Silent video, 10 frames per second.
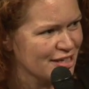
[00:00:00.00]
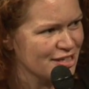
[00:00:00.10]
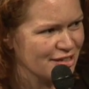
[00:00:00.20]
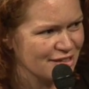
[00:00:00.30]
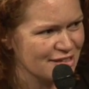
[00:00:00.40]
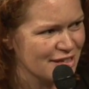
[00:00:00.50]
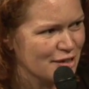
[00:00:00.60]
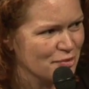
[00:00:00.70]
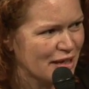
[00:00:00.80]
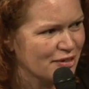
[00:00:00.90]
to sneak
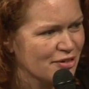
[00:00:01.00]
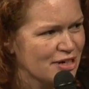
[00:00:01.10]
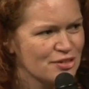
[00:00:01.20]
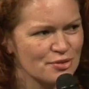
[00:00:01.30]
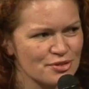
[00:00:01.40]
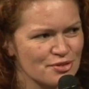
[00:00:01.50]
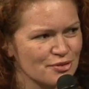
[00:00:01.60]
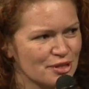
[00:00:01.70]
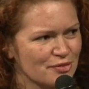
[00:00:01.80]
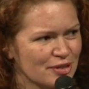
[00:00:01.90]
away and write a short
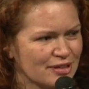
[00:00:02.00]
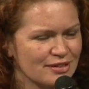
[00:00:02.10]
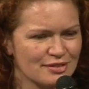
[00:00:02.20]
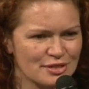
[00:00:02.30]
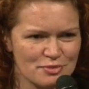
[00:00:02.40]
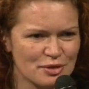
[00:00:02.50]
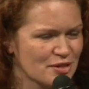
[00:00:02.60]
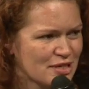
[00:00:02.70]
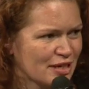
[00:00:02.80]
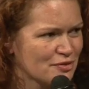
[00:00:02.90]
story just
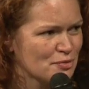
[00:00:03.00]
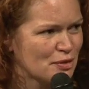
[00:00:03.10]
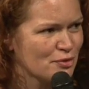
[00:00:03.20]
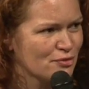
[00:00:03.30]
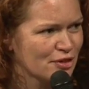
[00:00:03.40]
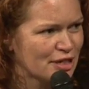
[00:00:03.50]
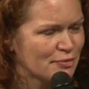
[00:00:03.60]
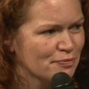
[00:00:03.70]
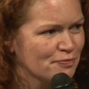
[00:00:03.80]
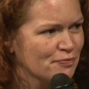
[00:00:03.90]
because it gives me more
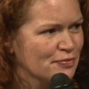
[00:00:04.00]
freedom.